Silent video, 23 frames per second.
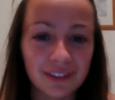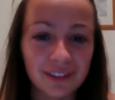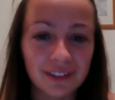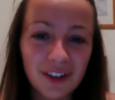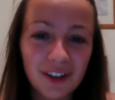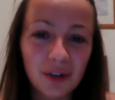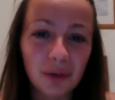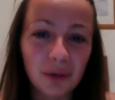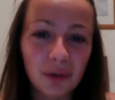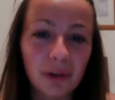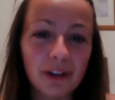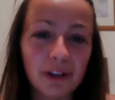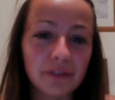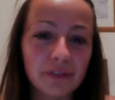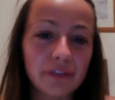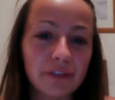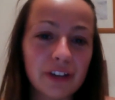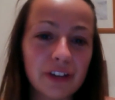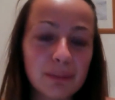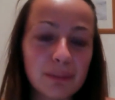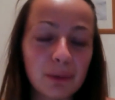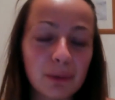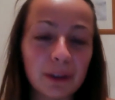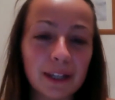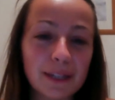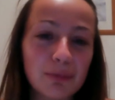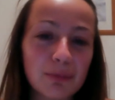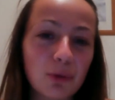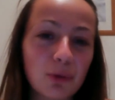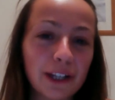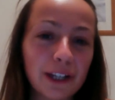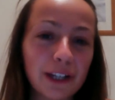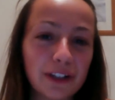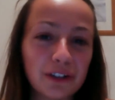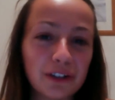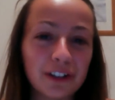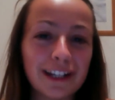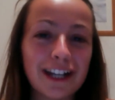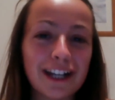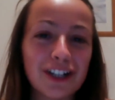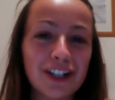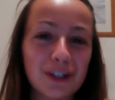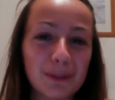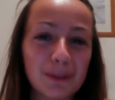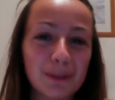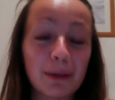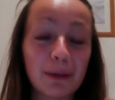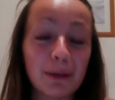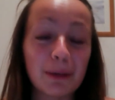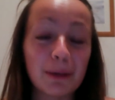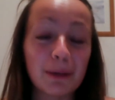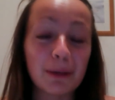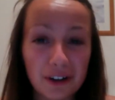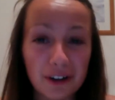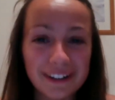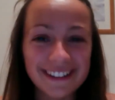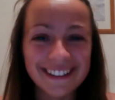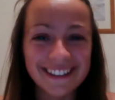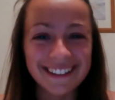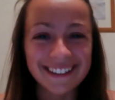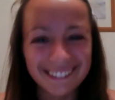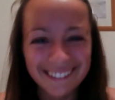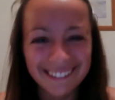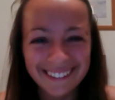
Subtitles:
whereas on Facebook, it's more like you can actually be a party,